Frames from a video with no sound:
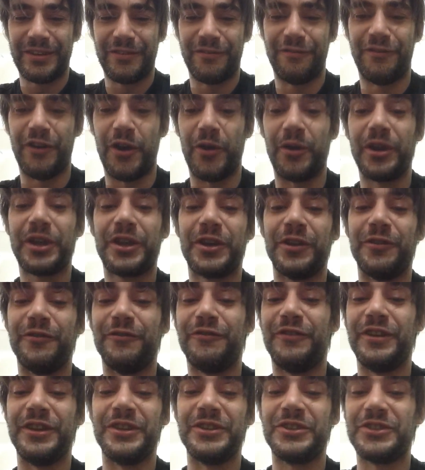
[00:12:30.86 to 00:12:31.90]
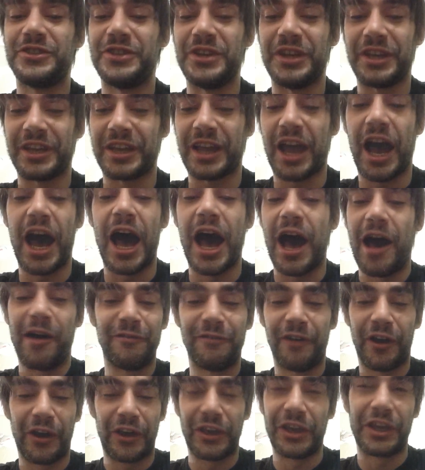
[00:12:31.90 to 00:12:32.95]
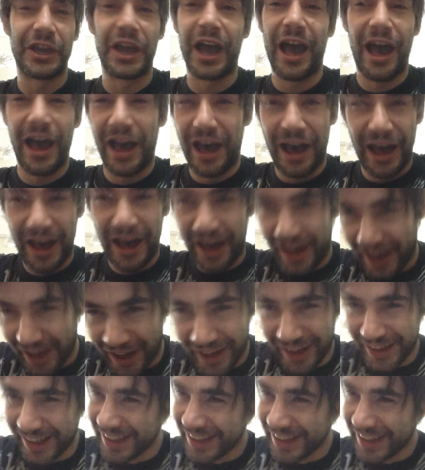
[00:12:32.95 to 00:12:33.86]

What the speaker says: Very convincing, ha fucking ha.